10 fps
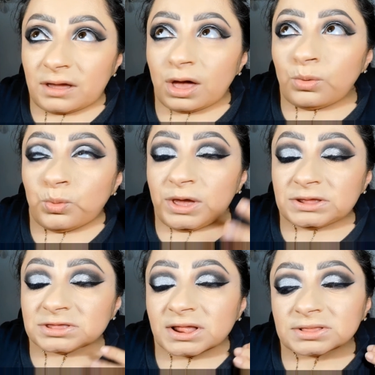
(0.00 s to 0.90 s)
a
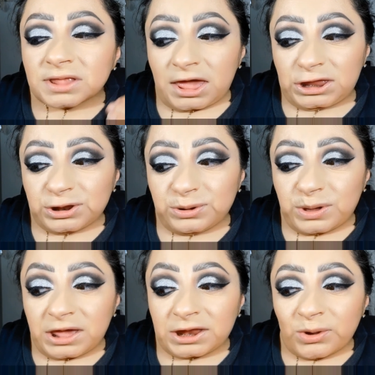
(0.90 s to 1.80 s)
winged
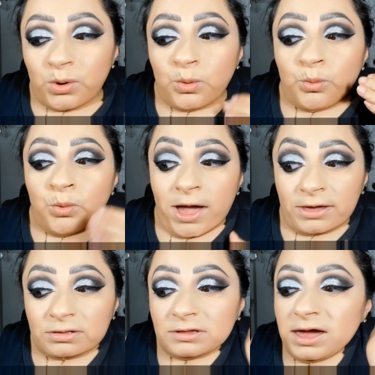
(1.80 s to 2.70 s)
liner in a
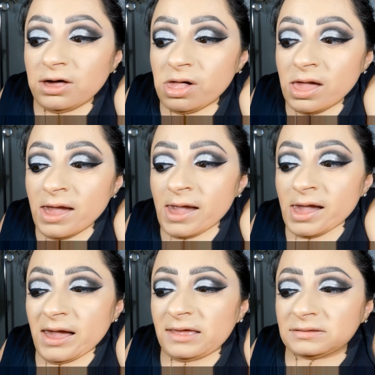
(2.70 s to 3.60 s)
while now,
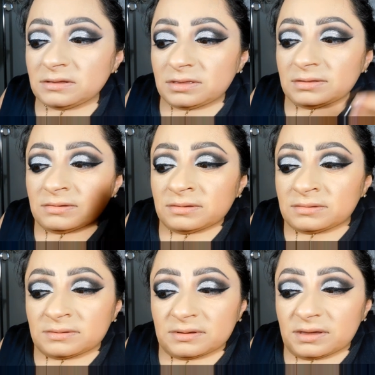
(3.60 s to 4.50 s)
and
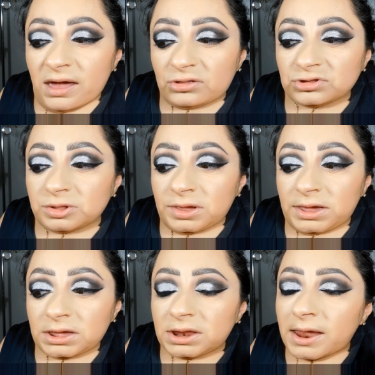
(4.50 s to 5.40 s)

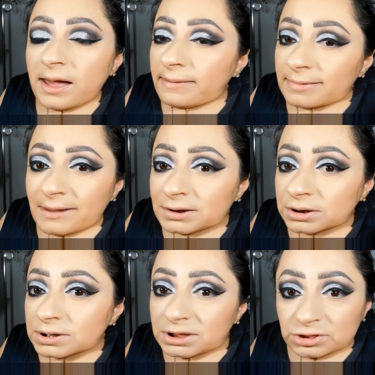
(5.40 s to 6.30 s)
actually an
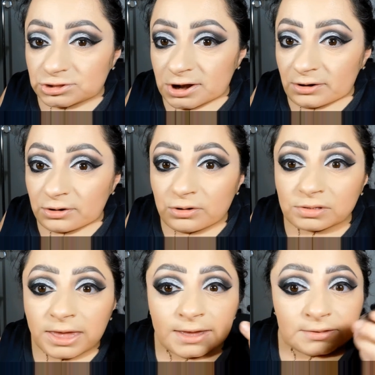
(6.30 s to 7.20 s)
eyeliner in
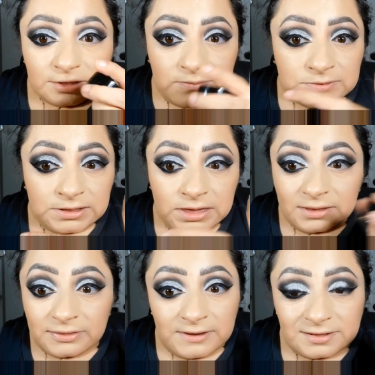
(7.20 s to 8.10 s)
general, like something
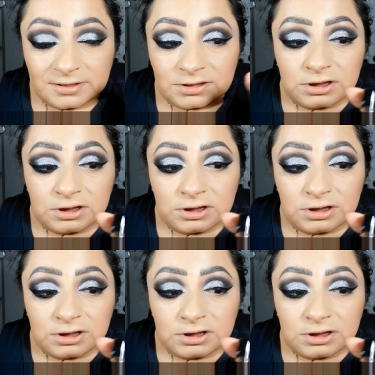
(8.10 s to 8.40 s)
like this, you